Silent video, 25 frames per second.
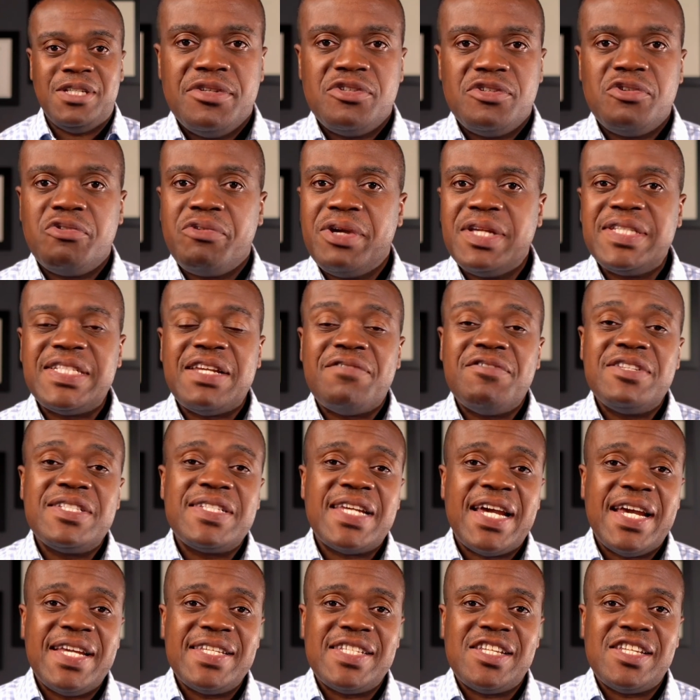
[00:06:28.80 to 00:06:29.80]
So quick 7
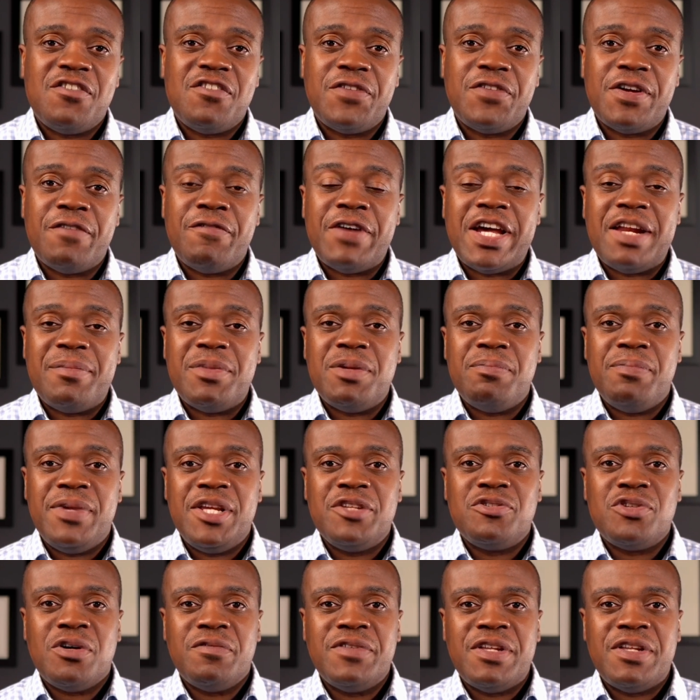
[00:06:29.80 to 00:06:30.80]
signs of a vitamin
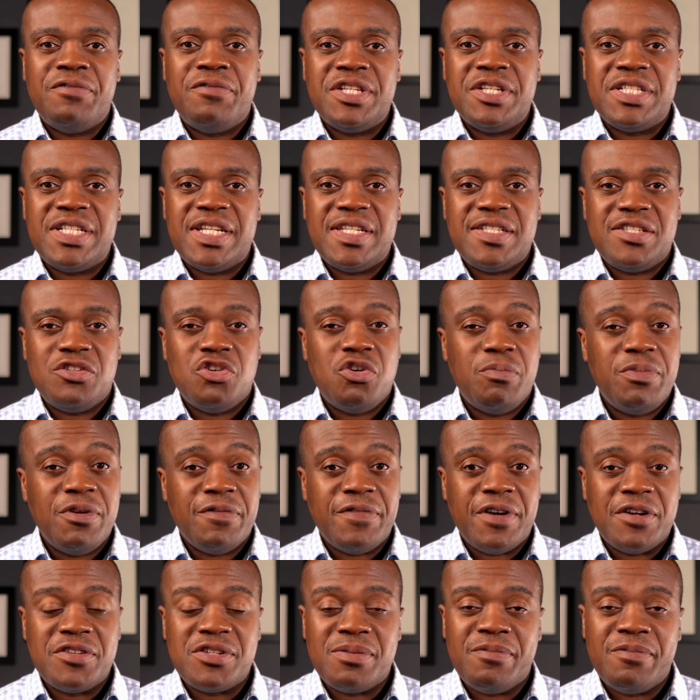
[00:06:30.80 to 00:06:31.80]
B12 deficiency. Hope you
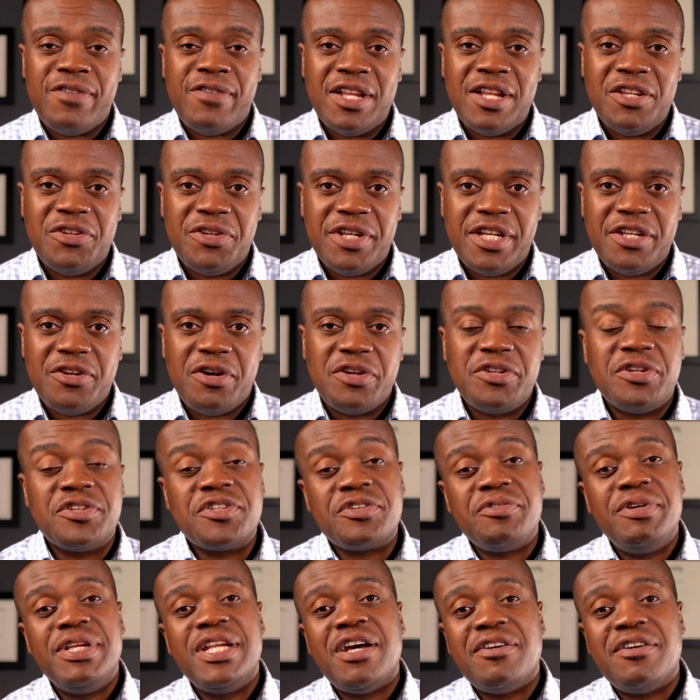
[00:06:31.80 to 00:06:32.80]
found some value in it. On your
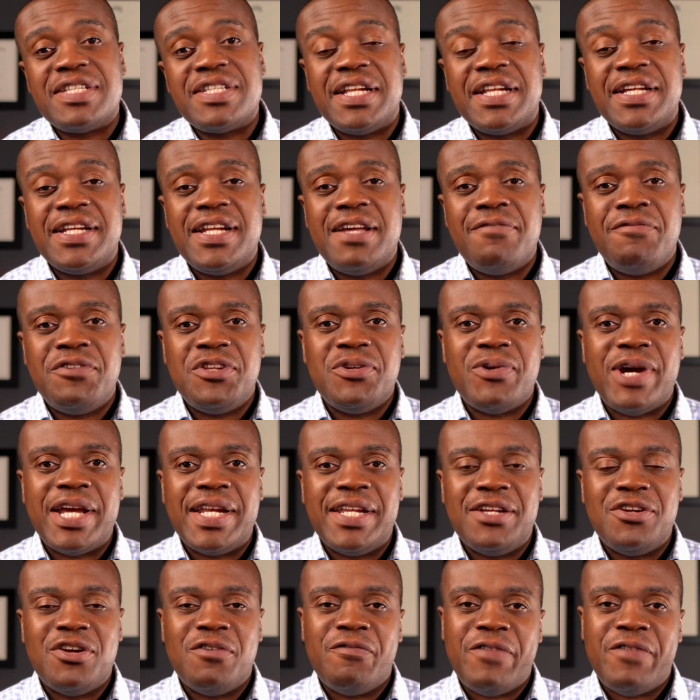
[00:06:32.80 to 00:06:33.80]
screen now is another video I
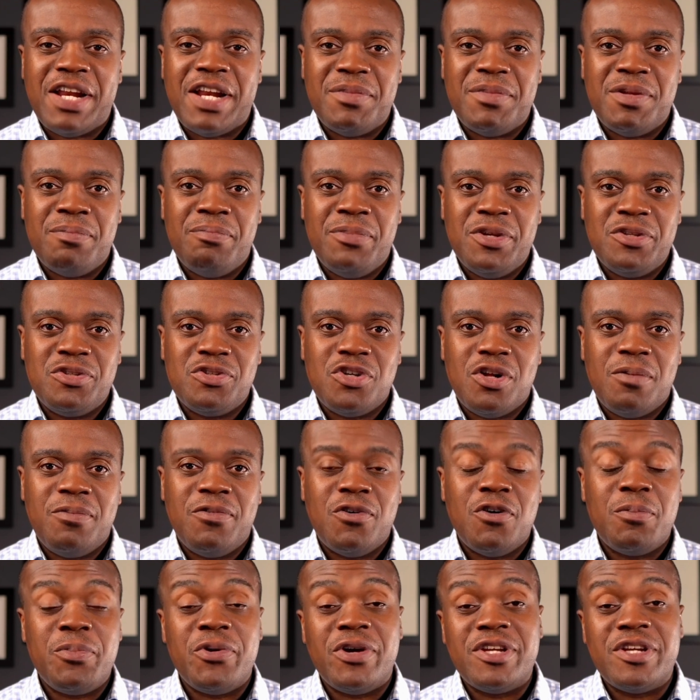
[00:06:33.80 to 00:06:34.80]
did on vitamin B12.
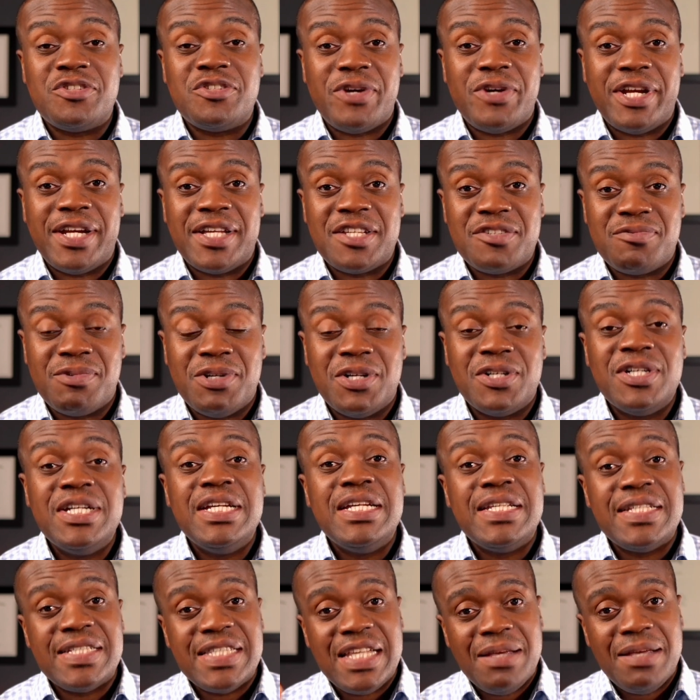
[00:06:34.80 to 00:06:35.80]
Hope you enjoyed as well.
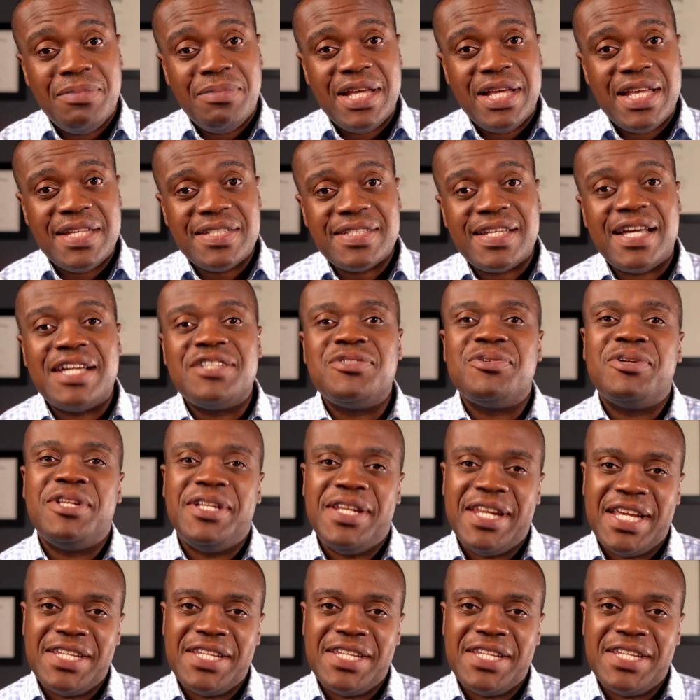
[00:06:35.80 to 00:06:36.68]
Stay blessed. Catch you on the next